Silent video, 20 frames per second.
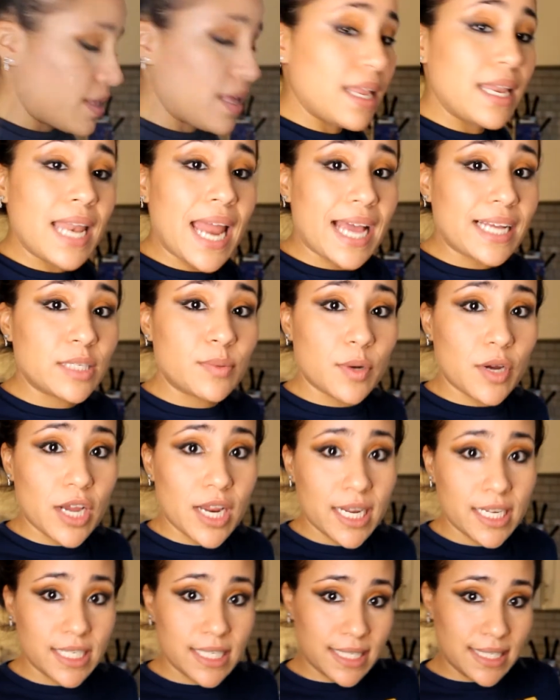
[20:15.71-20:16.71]
Next, we're
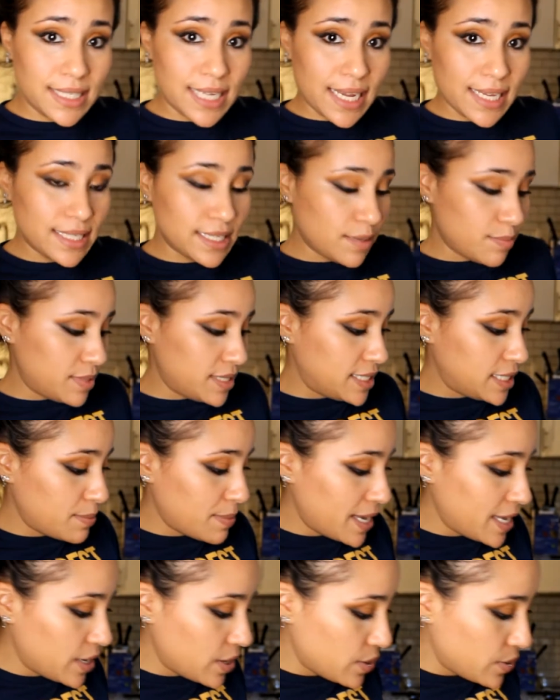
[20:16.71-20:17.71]
gonna just dice up the
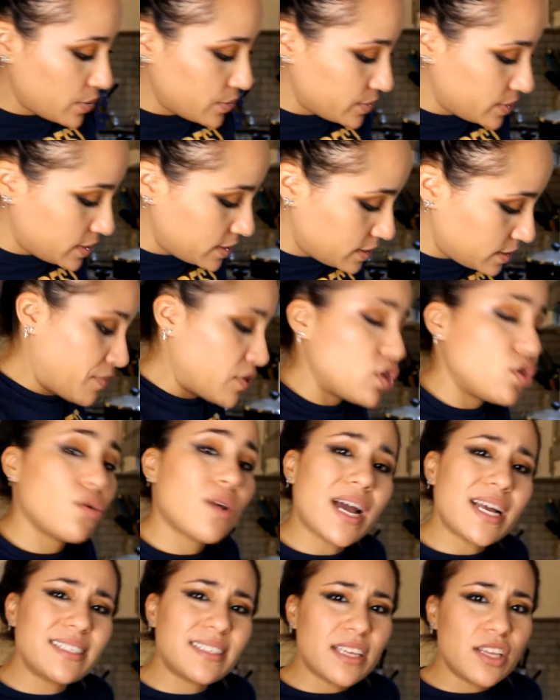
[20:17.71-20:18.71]
tomatoes. You
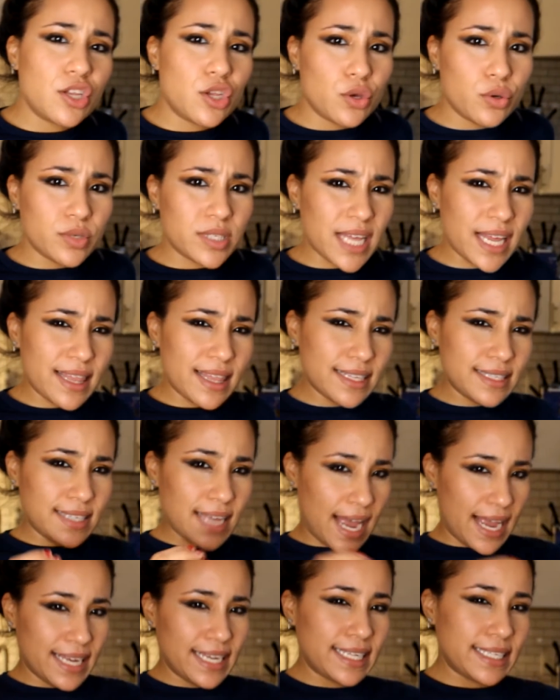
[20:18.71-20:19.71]
guys can use like the
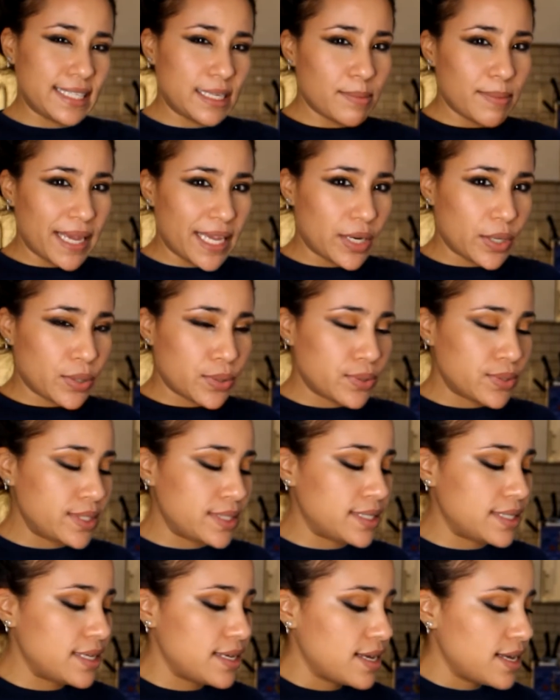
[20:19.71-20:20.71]
tiny
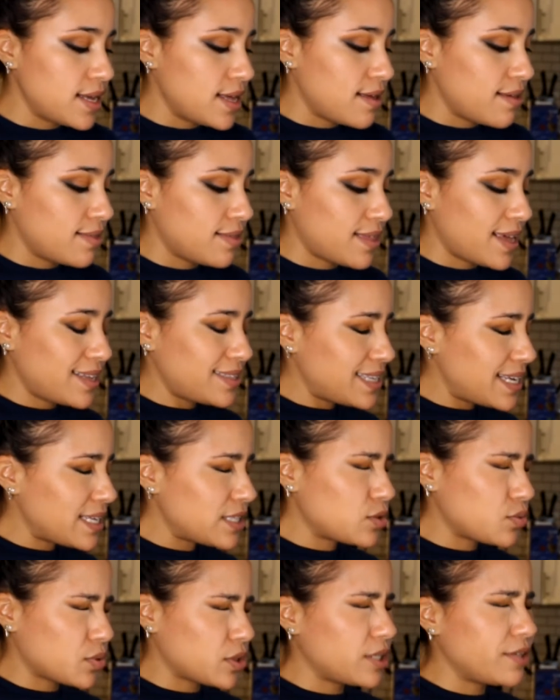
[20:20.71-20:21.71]
tomatoes. They
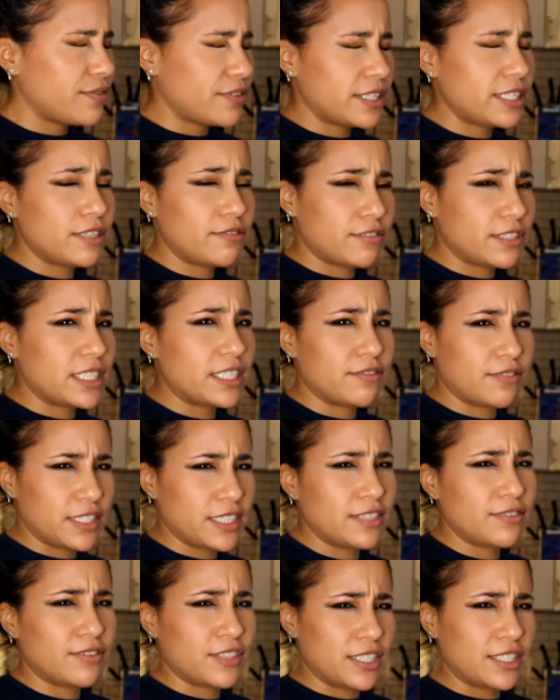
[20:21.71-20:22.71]
taste really, really, really,
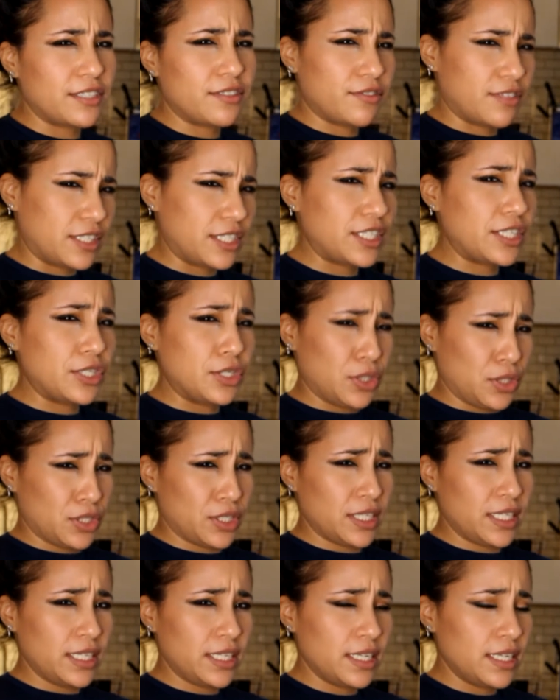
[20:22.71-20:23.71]
really, really, really
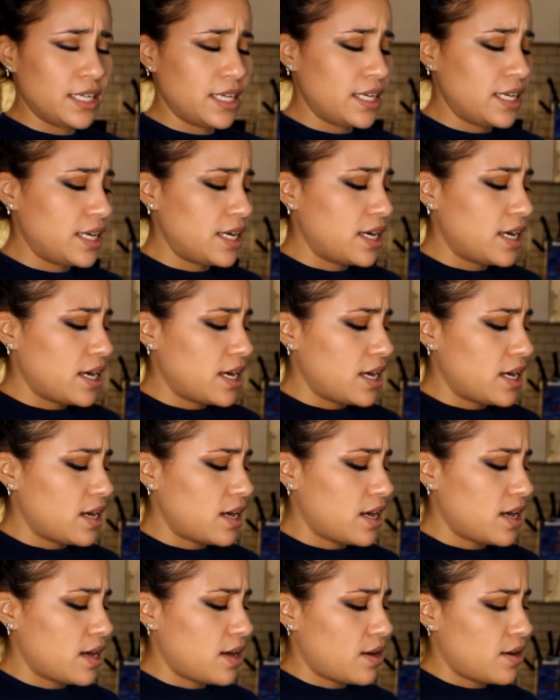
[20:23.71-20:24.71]
good
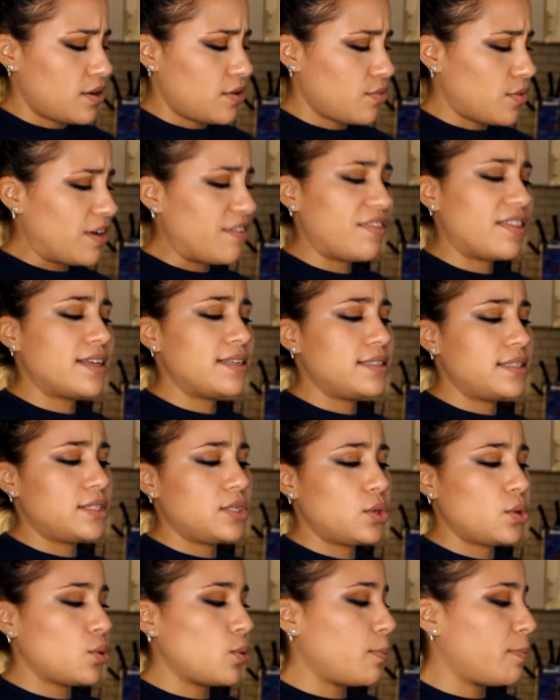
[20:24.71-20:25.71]
with this
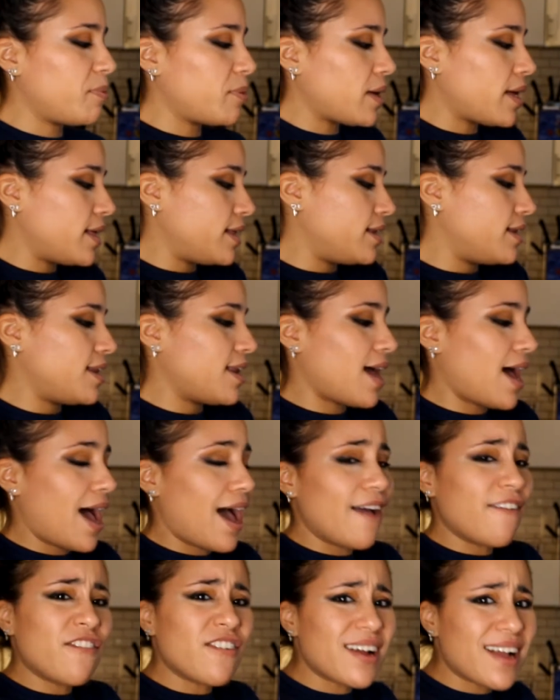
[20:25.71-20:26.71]
too, but
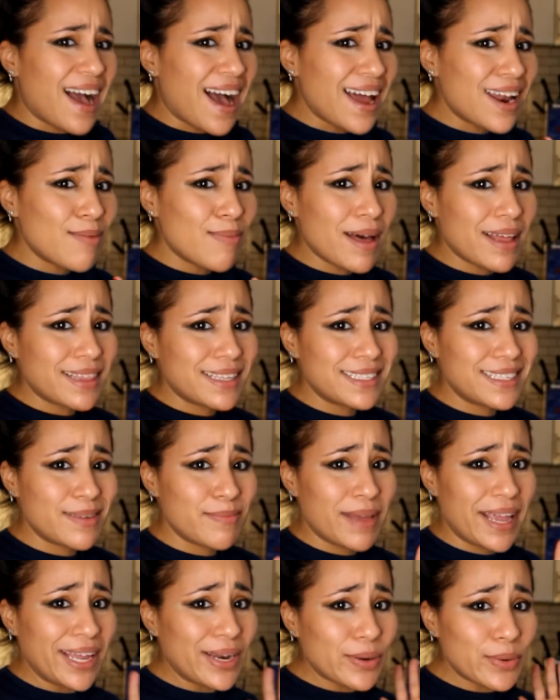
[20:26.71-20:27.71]
I forgot about the
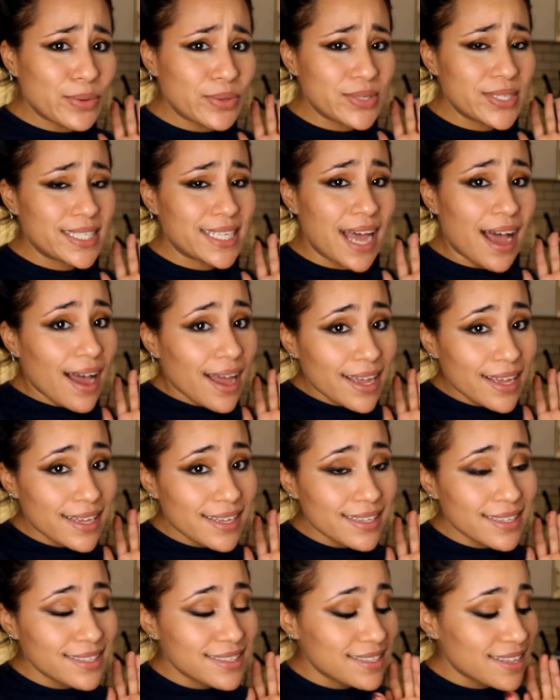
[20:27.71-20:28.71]
tomatoes,
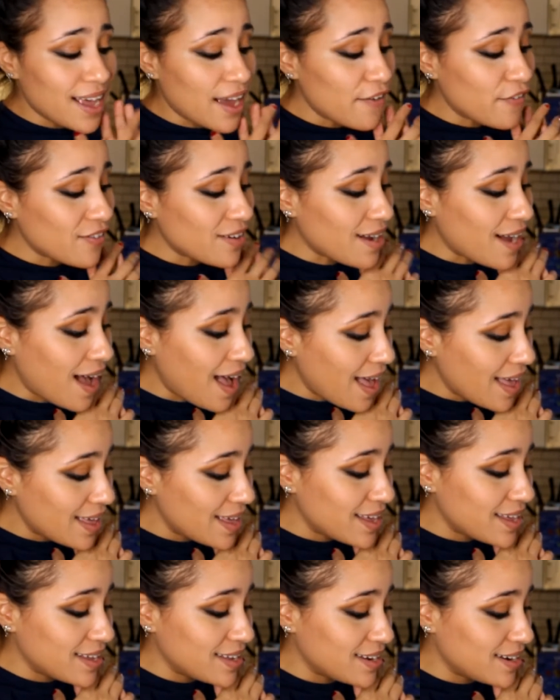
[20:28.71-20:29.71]
guys. I
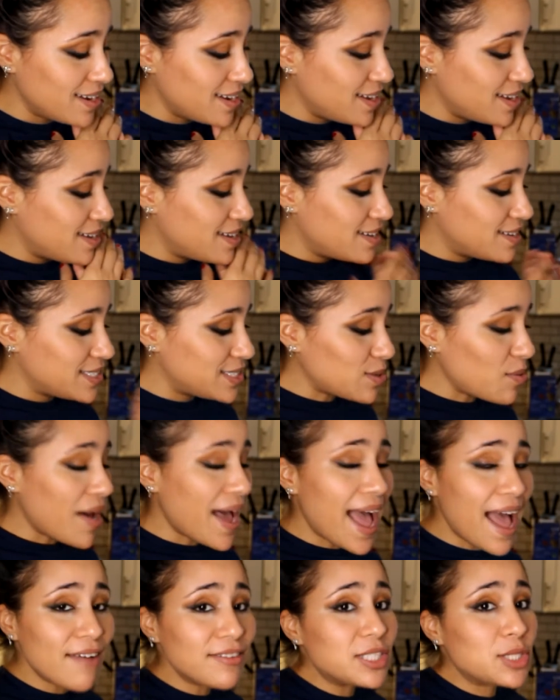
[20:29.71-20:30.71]
forgot. So I
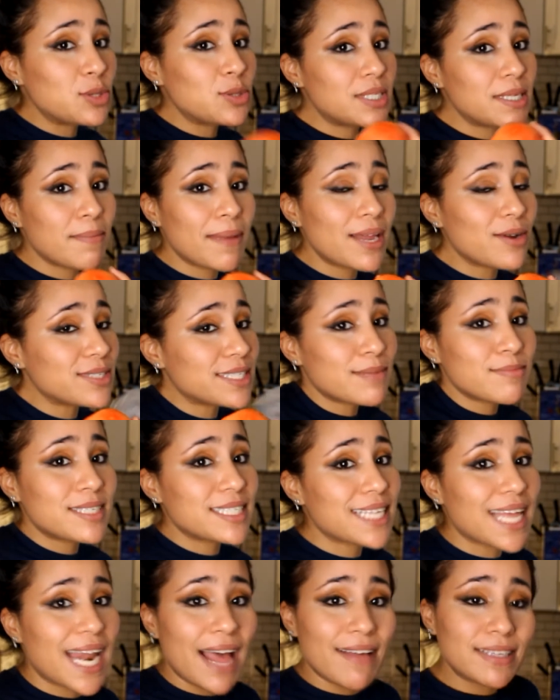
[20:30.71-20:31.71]
have 2 tomatoes. I'm
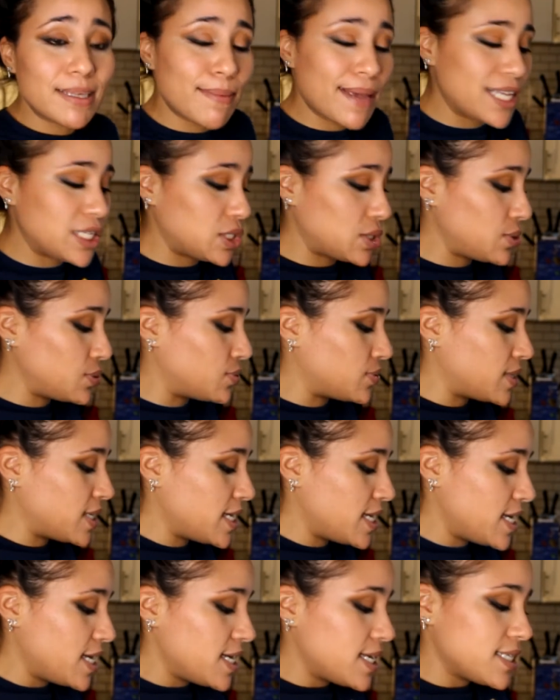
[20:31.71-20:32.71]
just gonna have to make do.
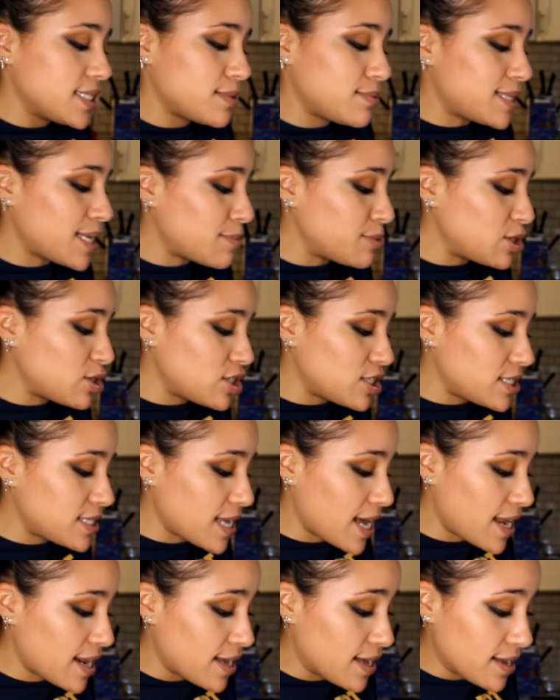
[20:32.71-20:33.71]
Sometimes you just
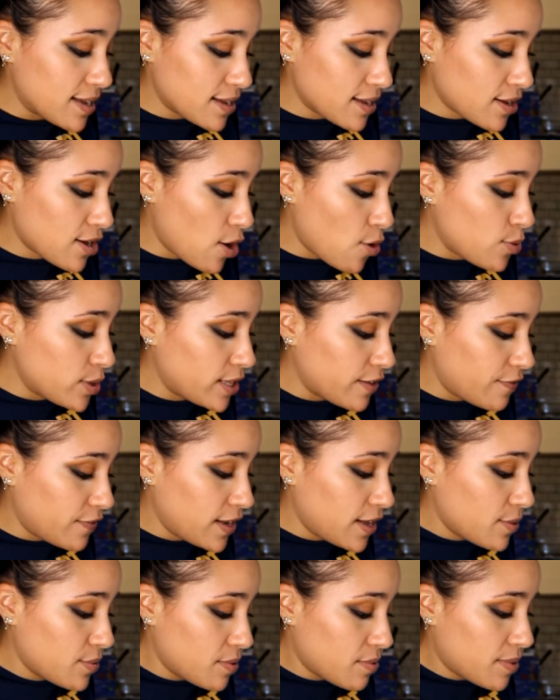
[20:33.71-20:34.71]
gotta go with the
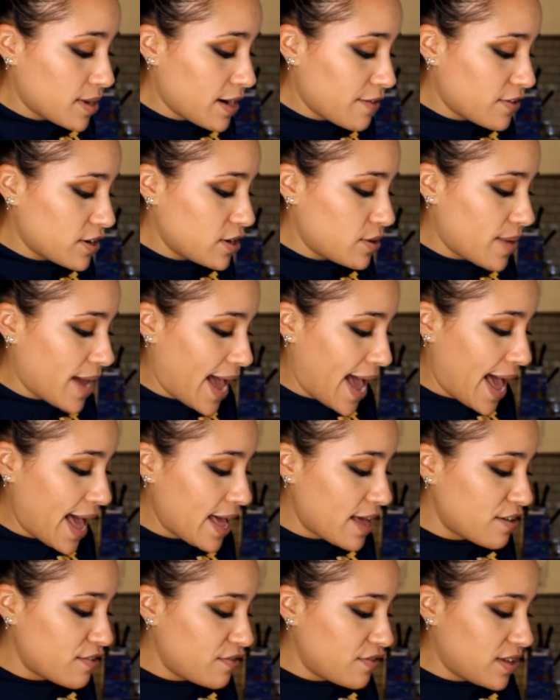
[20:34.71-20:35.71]
flow, and whatever you
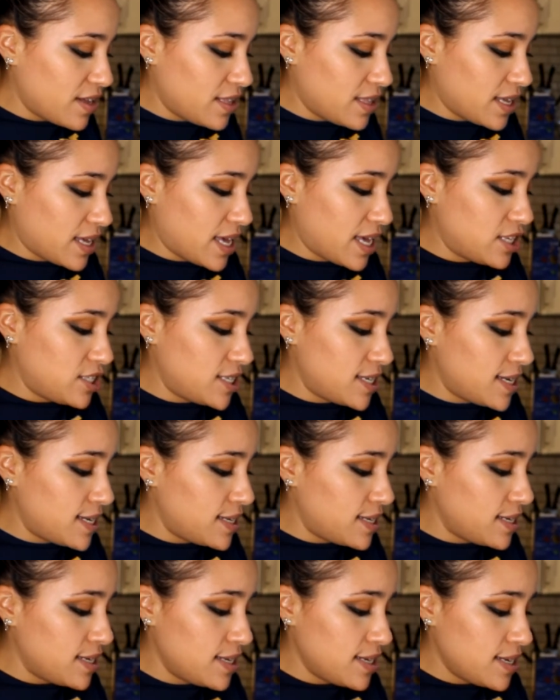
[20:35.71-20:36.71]
have in the kitchen,
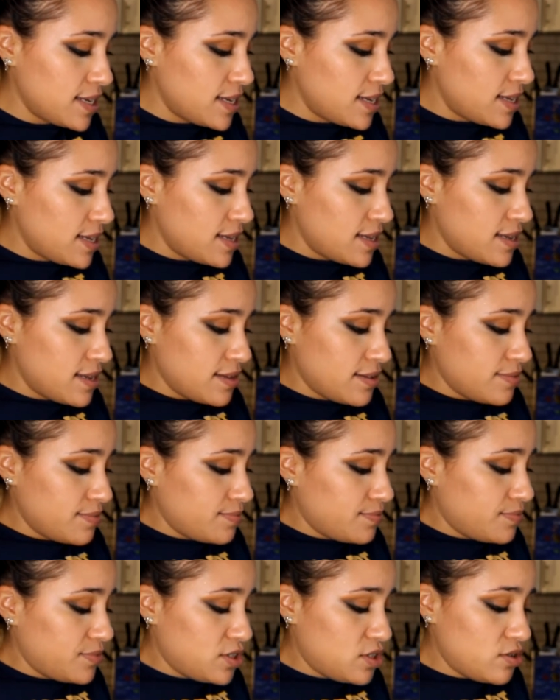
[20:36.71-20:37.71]

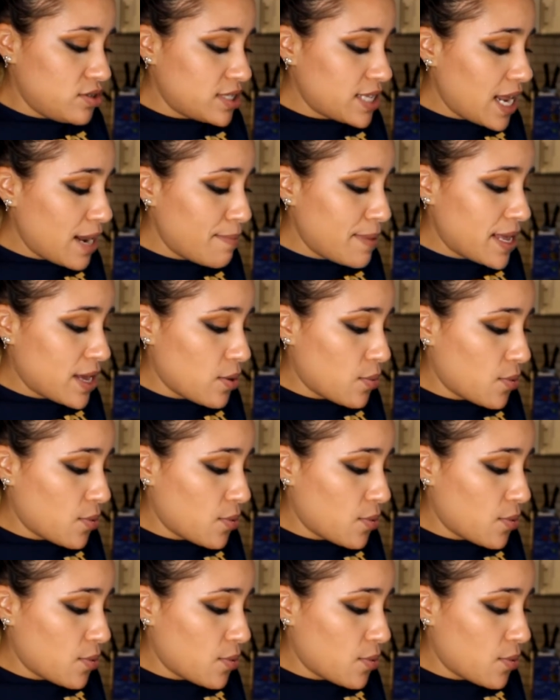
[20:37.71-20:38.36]
you just gotta make it